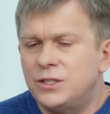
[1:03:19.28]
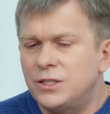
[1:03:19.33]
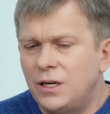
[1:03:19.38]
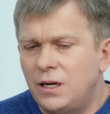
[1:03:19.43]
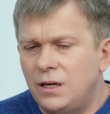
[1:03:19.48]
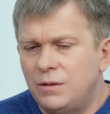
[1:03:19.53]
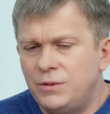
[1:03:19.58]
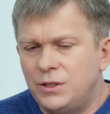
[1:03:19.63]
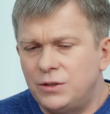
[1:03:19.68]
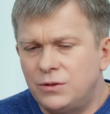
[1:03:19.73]

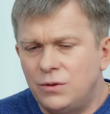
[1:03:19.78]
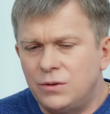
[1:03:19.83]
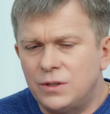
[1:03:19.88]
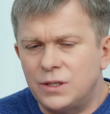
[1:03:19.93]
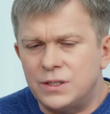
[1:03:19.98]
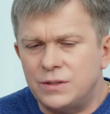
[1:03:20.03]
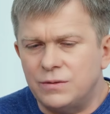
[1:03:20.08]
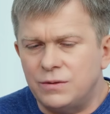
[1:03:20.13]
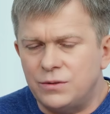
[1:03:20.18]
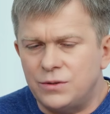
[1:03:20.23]
determine
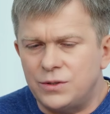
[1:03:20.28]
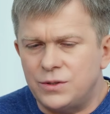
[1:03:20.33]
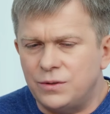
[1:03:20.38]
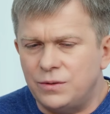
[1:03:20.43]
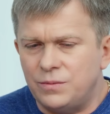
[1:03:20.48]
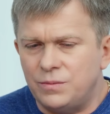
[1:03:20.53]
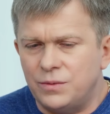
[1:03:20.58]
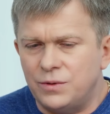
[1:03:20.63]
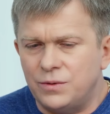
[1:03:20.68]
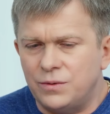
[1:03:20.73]
not just
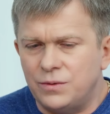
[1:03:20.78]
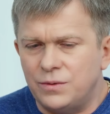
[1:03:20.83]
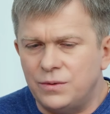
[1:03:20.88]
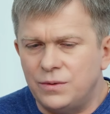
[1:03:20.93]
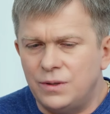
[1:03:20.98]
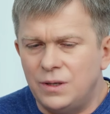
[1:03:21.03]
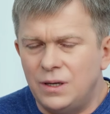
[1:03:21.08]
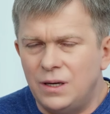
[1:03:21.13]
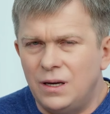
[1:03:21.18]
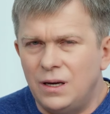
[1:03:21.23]
our
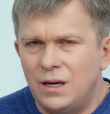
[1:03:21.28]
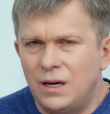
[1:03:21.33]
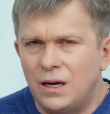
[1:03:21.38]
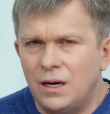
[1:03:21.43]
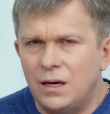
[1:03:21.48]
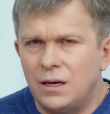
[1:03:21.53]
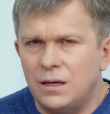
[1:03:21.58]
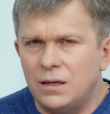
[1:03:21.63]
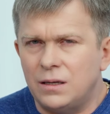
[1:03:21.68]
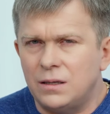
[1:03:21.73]
destiny,
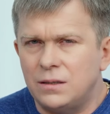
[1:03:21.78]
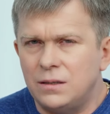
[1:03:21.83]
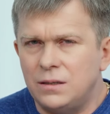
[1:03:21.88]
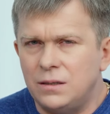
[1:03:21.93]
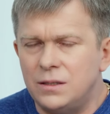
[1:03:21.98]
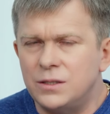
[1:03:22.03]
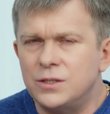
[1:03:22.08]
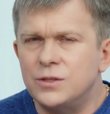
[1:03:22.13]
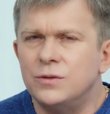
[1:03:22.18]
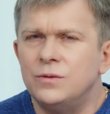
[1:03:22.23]
but
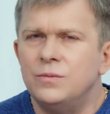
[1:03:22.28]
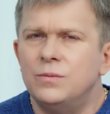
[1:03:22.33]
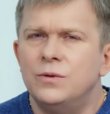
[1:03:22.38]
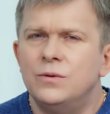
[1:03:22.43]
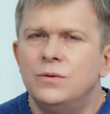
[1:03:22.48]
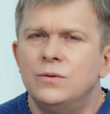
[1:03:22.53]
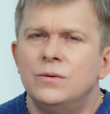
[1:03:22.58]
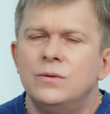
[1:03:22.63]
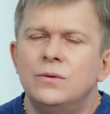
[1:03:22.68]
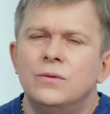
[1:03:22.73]
also the fate of
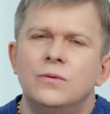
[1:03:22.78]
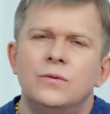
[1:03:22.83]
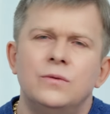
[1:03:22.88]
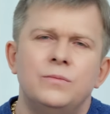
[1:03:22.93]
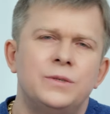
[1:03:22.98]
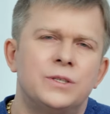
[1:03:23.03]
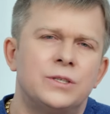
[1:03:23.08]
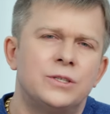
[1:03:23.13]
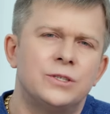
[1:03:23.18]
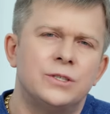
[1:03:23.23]
those
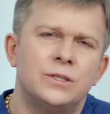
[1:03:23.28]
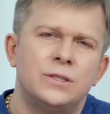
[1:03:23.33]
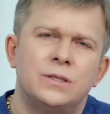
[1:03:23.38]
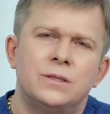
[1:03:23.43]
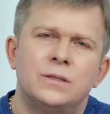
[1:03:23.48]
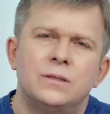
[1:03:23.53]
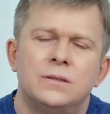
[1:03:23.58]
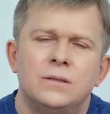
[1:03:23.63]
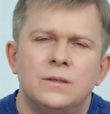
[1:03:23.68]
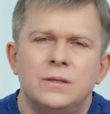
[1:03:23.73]
who
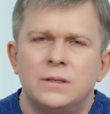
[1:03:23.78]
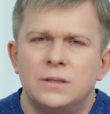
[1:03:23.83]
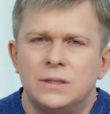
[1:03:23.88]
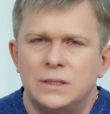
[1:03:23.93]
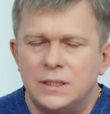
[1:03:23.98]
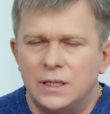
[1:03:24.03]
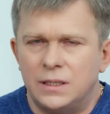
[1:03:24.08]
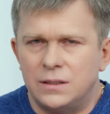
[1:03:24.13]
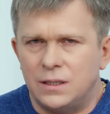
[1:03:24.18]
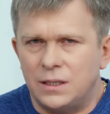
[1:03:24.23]
died
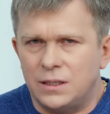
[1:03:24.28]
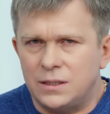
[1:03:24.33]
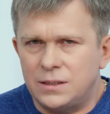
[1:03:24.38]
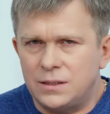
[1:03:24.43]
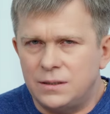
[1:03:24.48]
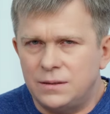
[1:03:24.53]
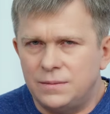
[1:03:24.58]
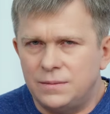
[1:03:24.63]
before us.